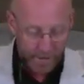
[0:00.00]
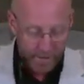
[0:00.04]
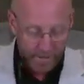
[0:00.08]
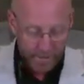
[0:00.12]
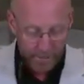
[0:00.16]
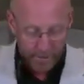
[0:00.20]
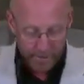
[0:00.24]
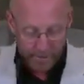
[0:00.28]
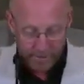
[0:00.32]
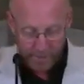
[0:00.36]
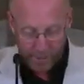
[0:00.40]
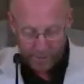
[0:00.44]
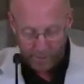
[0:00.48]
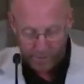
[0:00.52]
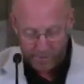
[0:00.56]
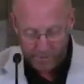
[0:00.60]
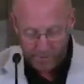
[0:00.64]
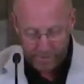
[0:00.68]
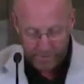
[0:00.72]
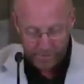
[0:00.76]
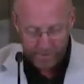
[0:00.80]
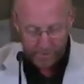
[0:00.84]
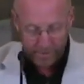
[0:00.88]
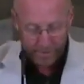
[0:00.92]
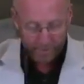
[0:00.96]
Here's how he
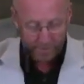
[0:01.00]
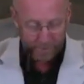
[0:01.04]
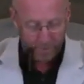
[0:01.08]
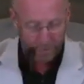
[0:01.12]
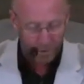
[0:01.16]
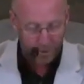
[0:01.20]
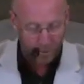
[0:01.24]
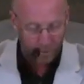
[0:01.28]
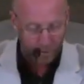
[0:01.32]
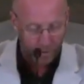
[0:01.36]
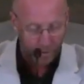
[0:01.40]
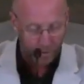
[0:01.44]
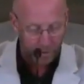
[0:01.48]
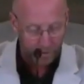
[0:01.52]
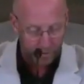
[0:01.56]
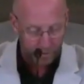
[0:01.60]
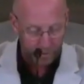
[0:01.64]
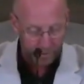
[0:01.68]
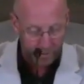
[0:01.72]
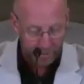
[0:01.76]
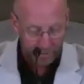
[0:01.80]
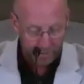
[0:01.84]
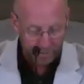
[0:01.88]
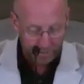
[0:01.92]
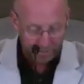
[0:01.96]
says it in verse
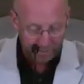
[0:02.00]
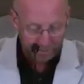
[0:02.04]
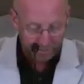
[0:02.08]
23.